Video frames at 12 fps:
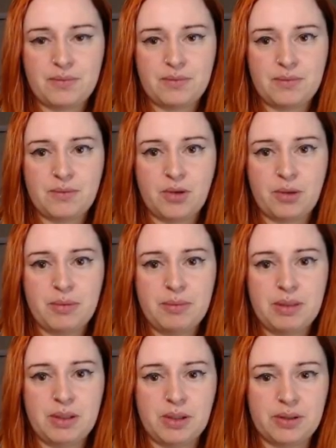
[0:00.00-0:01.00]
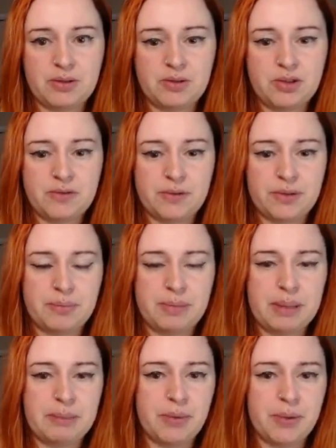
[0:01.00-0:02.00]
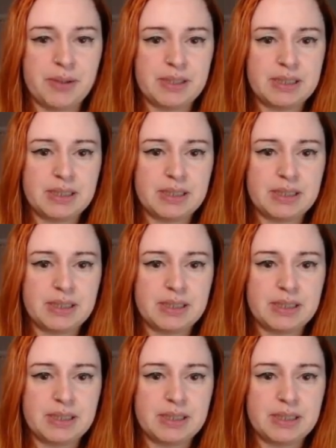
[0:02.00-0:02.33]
No, maybe not. Just for a big board.